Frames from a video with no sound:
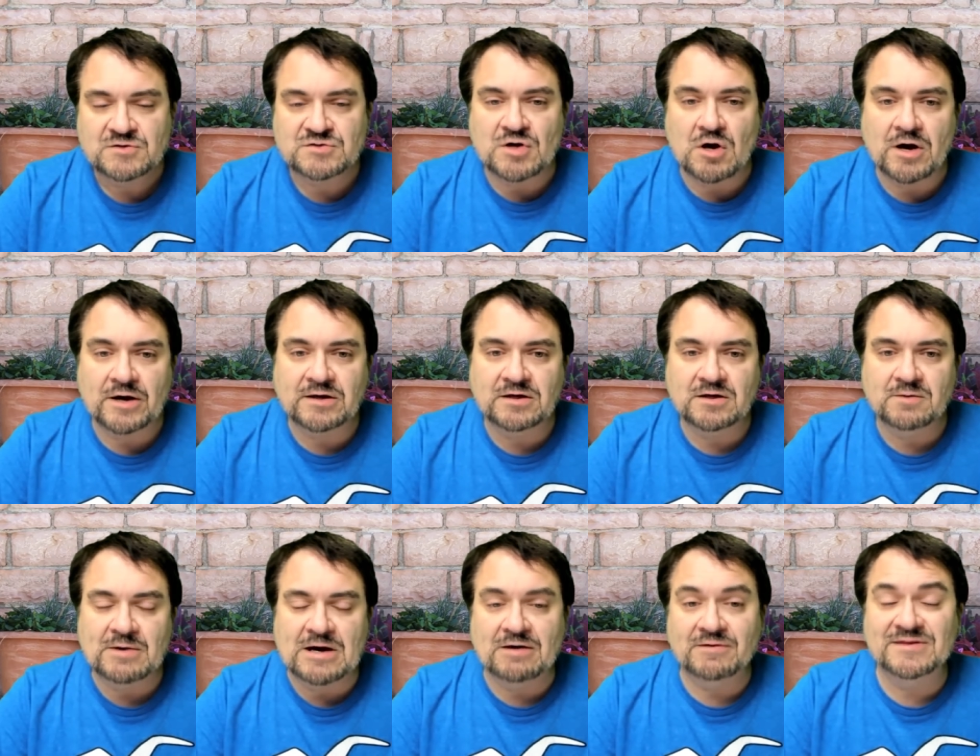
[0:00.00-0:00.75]

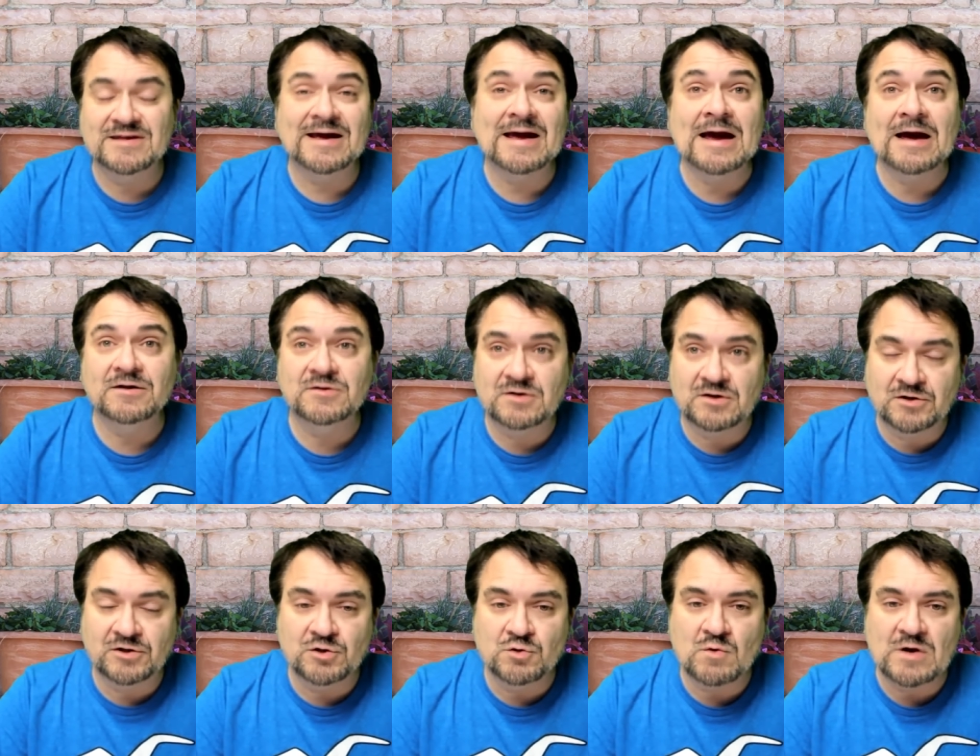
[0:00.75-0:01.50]
talking about they hadn't a
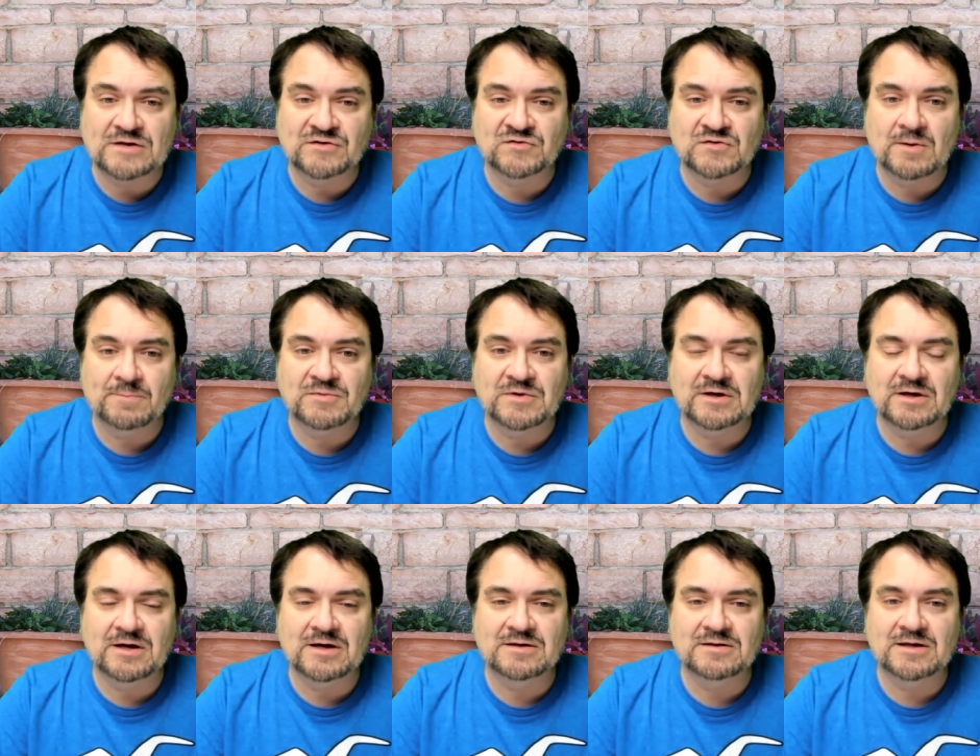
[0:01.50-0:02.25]
clue on
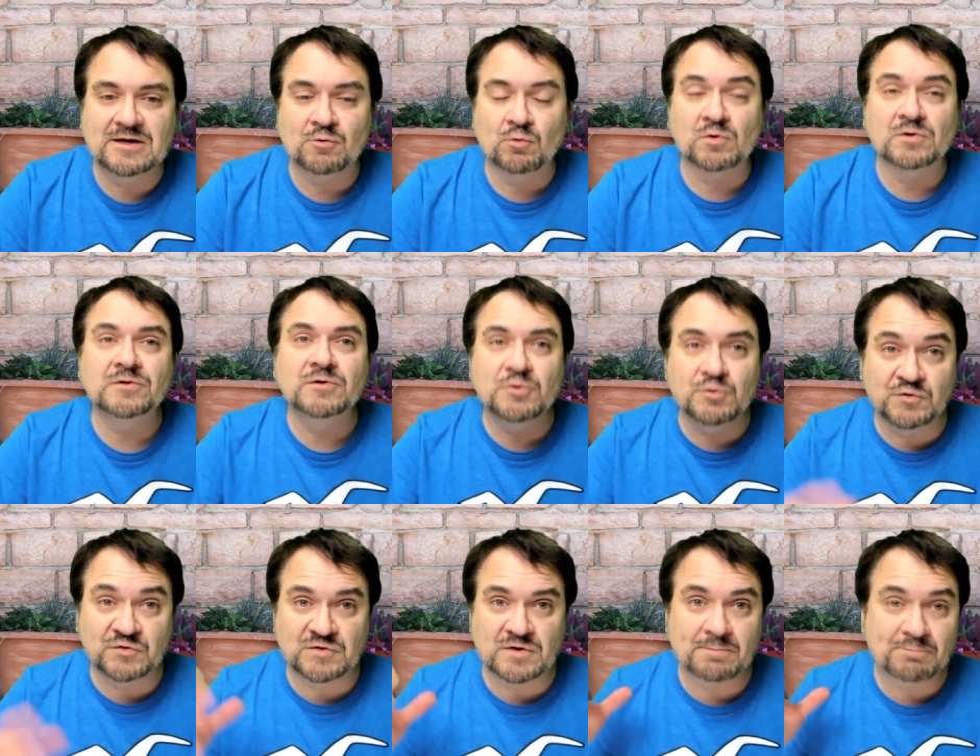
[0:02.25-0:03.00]
something and they were
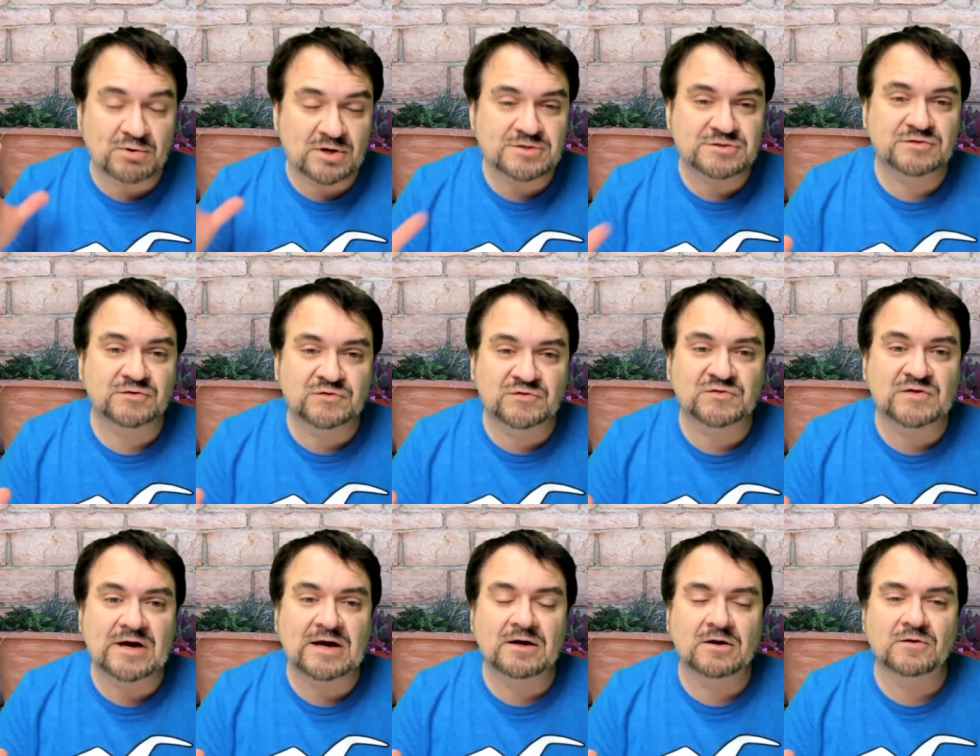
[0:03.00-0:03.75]
losing a bunch of
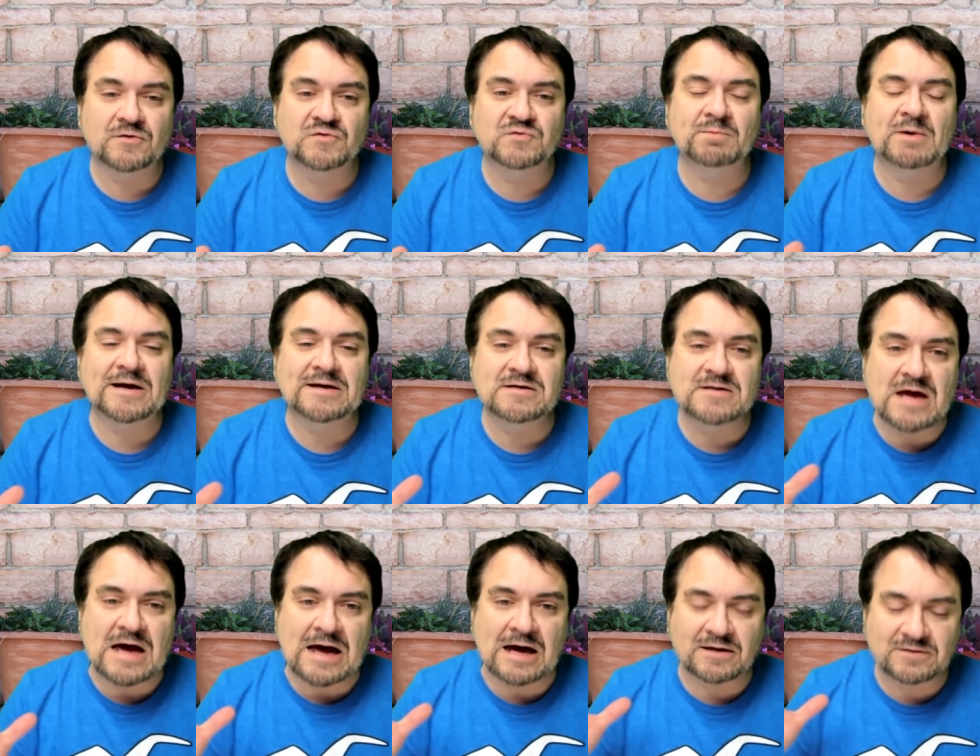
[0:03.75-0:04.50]
sales by
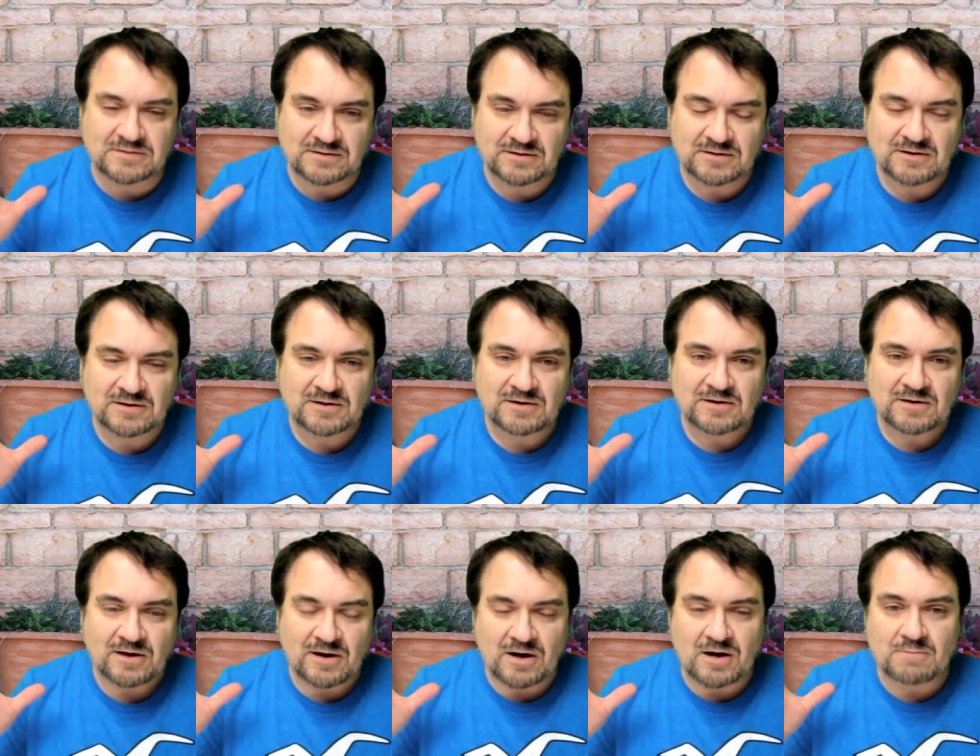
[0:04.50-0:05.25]
not
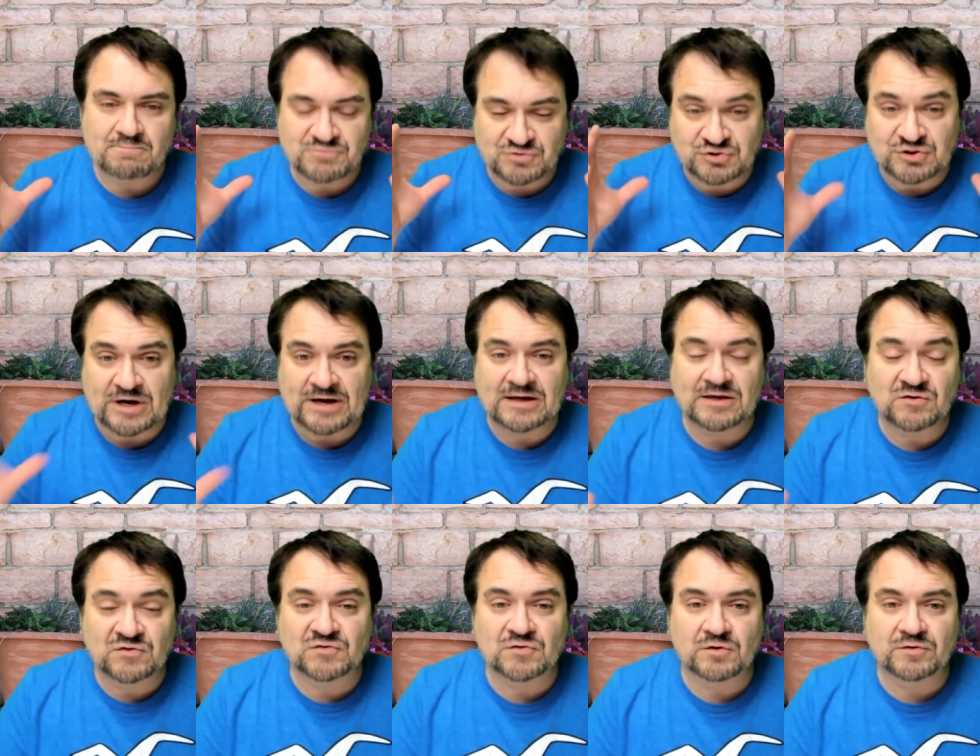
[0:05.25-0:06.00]
um,
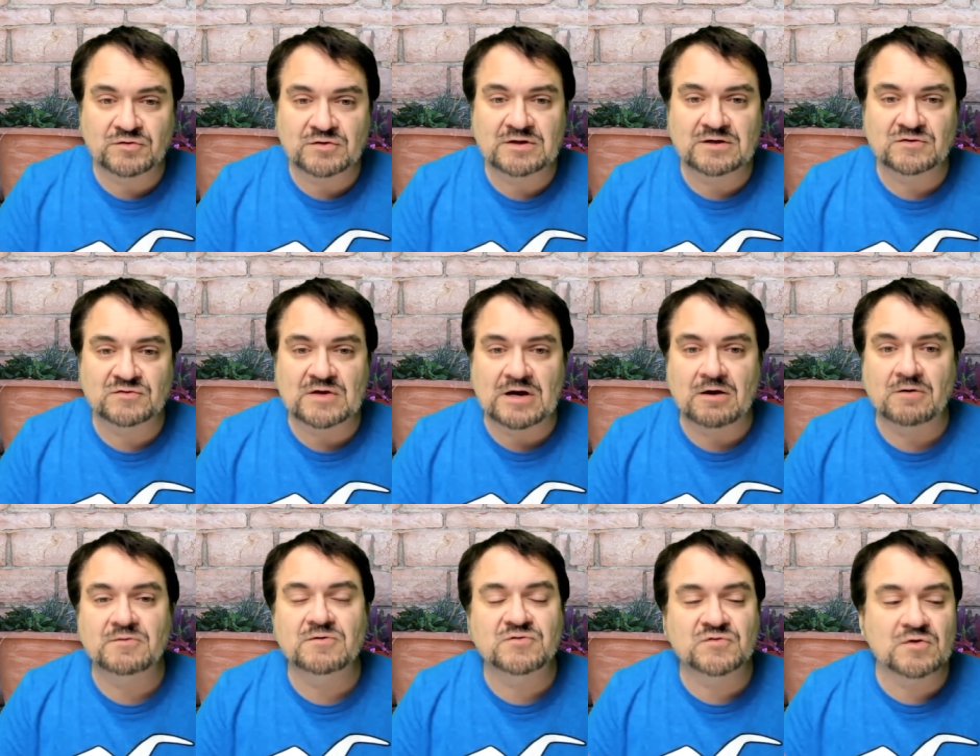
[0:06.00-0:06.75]
checking certain things
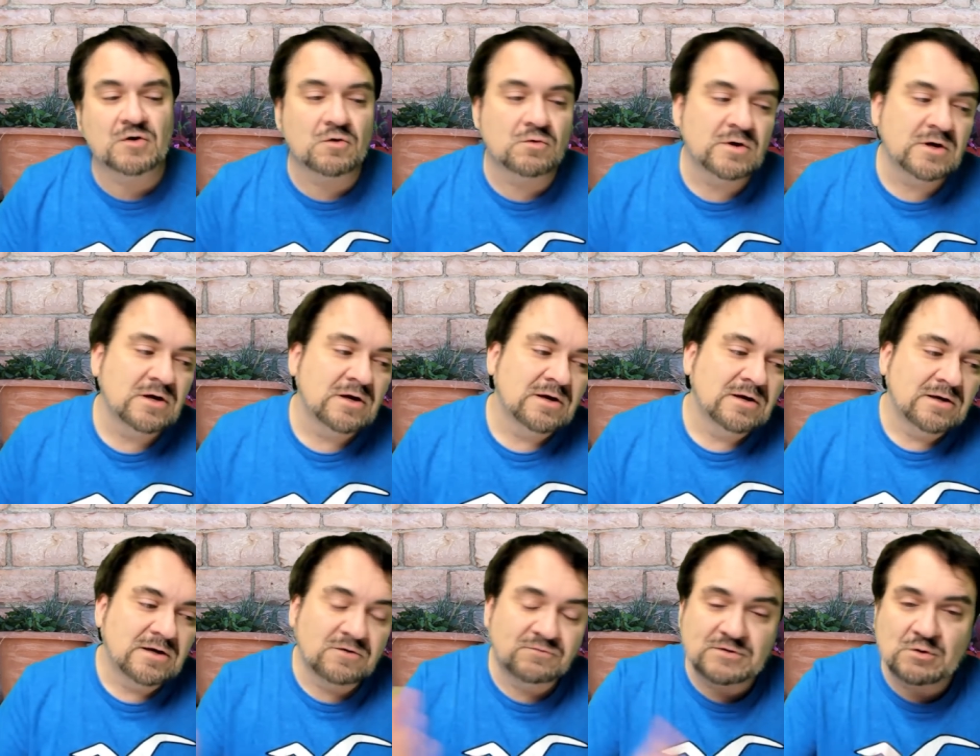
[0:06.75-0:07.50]
out. So
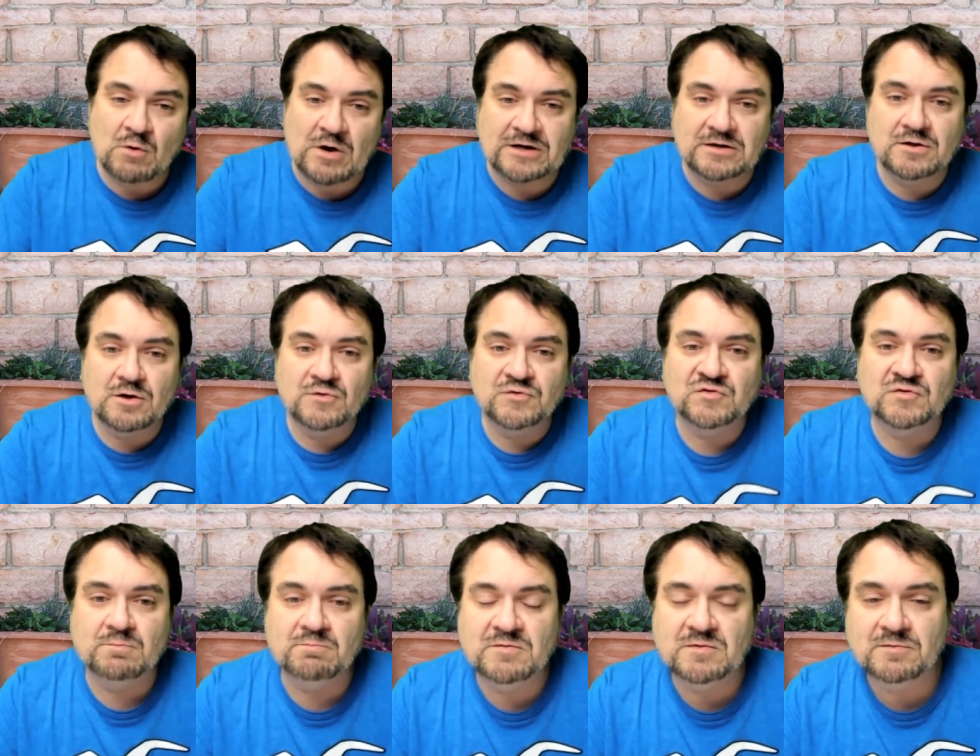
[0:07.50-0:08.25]
if you want to know
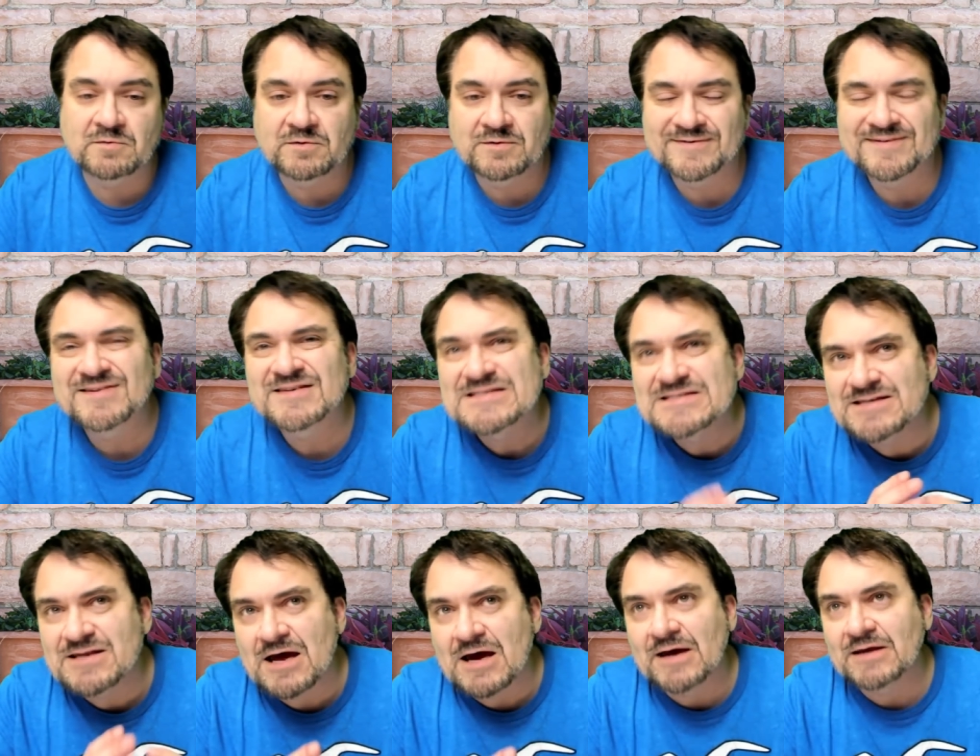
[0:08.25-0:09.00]
some
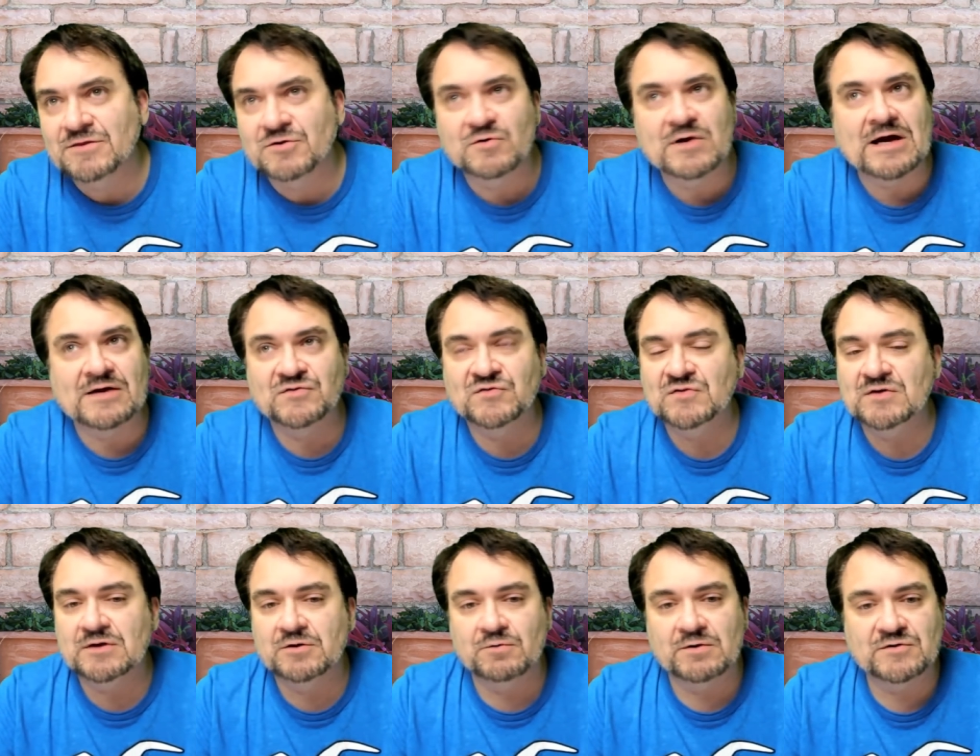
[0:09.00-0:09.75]
I, they're not
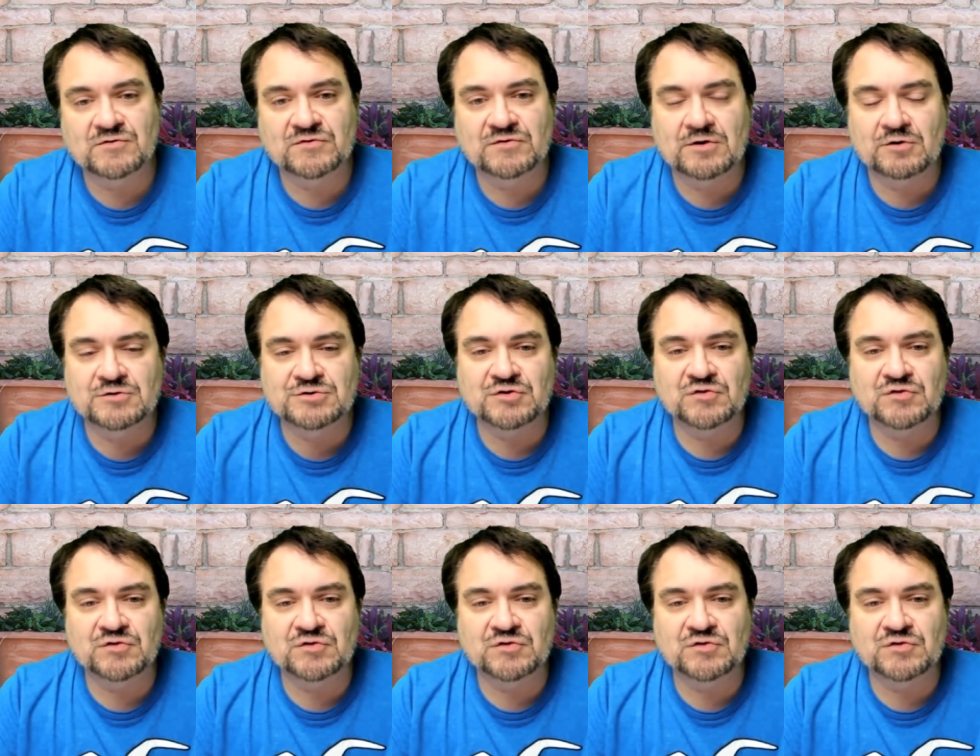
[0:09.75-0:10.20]
secrets. They're